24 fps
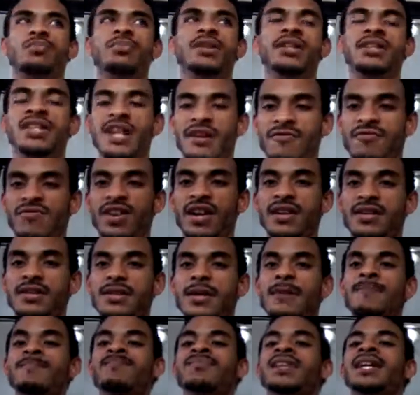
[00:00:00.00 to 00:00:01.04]
will be different.
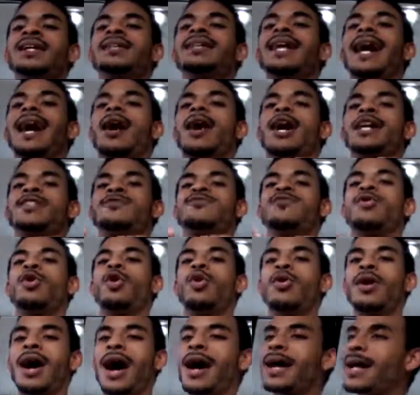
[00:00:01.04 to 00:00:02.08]
Now, as for
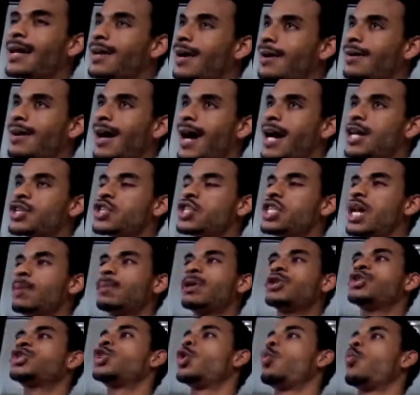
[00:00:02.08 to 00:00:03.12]
Hokage Kakashi, I'm
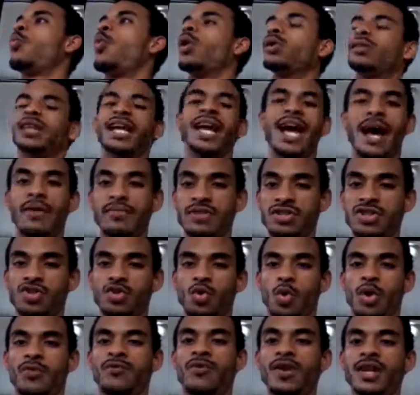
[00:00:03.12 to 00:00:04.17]
not sure what they have in
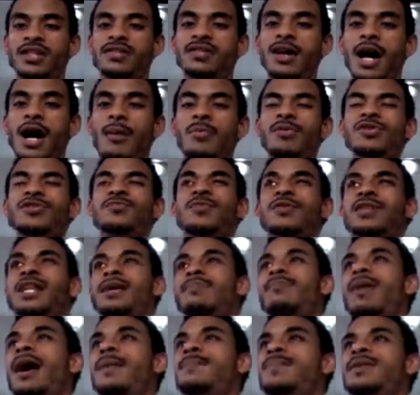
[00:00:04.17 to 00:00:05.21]
store for his combos, but
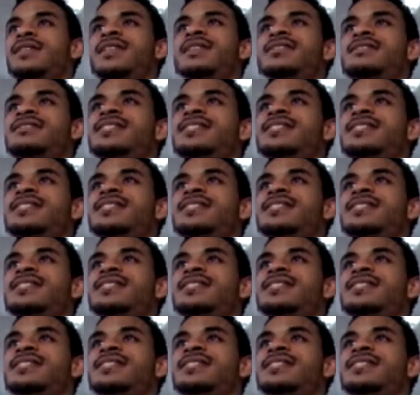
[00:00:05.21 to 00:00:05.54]
they might be the